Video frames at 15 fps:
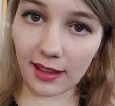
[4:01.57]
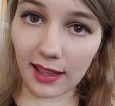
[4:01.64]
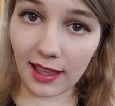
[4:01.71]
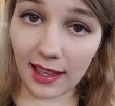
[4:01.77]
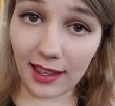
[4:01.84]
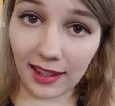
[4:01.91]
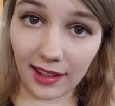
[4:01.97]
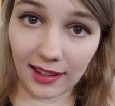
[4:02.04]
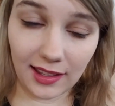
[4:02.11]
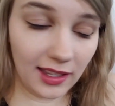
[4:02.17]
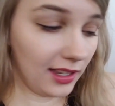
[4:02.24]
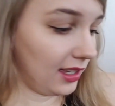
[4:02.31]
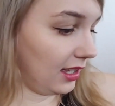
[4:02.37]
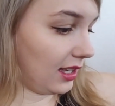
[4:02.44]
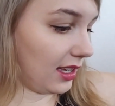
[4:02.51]
Hey!
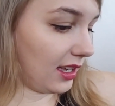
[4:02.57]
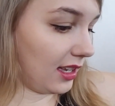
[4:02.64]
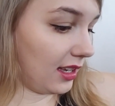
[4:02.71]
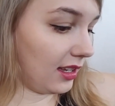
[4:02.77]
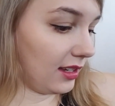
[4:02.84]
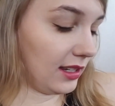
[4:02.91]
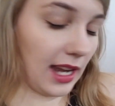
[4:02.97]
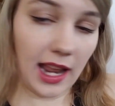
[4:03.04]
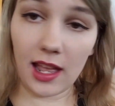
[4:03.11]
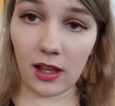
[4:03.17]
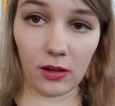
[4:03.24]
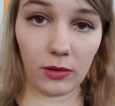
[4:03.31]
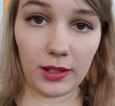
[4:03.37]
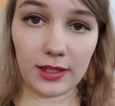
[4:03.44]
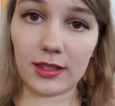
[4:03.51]

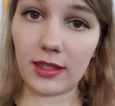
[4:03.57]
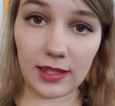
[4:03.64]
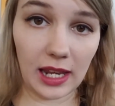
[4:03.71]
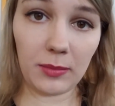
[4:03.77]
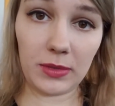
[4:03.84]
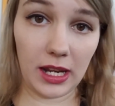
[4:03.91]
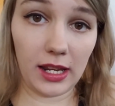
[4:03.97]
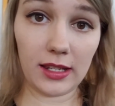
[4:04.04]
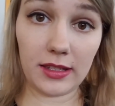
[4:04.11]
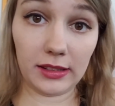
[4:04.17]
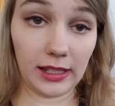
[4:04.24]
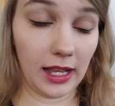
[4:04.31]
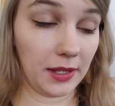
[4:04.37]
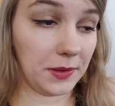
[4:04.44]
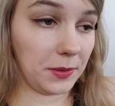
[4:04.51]
Now it's the same day as the
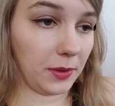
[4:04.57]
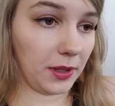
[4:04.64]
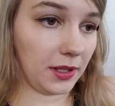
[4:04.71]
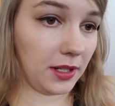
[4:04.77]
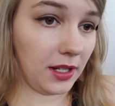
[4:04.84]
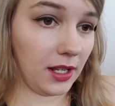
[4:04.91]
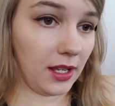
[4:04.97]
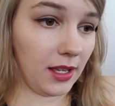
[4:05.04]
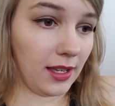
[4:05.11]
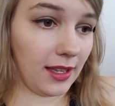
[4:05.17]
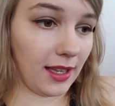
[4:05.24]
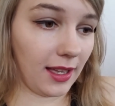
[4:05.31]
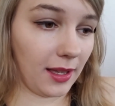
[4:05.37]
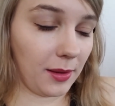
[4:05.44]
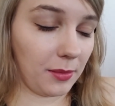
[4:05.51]
last one,
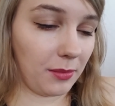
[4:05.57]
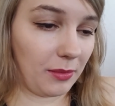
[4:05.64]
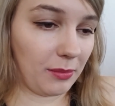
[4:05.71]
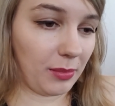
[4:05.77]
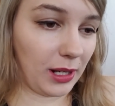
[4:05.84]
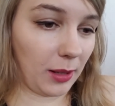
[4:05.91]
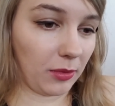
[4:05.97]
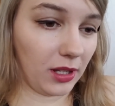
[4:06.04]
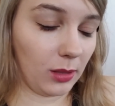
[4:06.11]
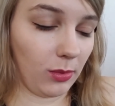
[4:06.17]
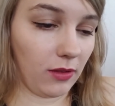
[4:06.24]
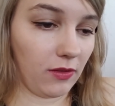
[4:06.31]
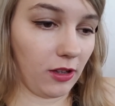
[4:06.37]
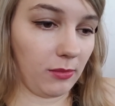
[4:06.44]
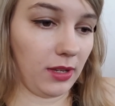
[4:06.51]
but I'm going to
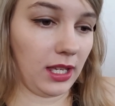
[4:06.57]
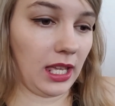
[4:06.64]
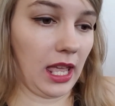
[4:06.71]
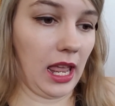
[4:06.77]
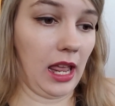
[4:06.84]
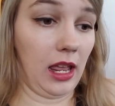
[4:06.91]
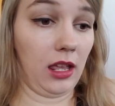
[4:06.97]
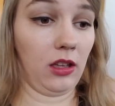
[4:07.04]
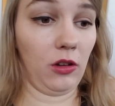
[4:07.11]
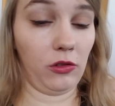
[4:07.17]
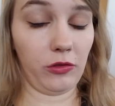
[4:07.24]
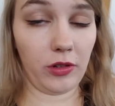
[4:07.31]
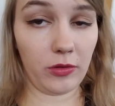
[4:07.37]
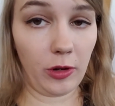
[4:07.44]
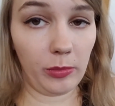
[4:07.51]
be filming a
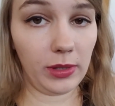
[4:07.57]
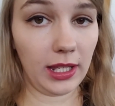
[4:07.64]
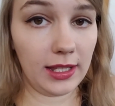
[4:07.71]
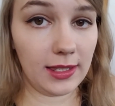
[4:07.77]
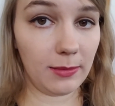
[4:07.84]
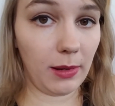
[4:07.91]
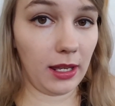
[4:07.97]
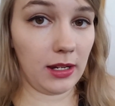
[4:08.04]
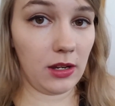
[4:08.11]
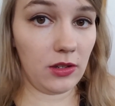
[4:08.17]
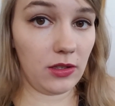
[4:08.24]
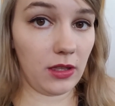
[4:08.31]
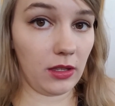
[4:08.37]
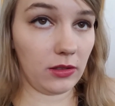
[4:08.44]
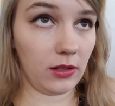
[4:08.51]
girlfriend roleplay in
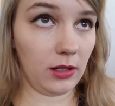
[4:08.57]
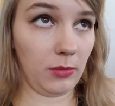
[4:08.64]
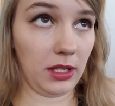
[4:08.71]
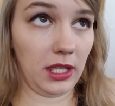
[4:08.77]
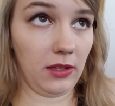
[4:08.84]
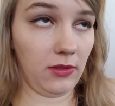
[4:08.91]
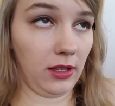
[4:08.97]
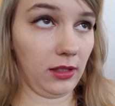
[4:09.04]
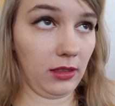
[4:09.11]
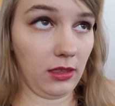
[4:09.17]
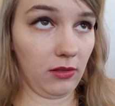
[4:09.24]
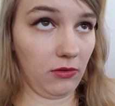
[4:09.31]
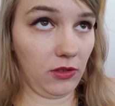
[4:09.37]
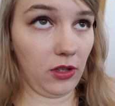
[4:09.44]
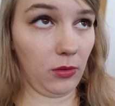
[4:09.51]
Spanish that's going to be giving
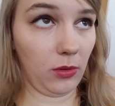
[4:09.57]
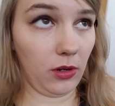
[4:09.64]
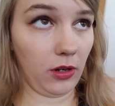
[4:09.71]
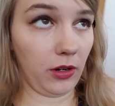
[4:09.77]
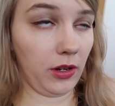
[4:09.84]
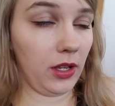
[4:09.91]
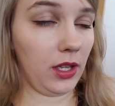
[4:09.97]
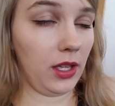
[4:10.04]
the viewer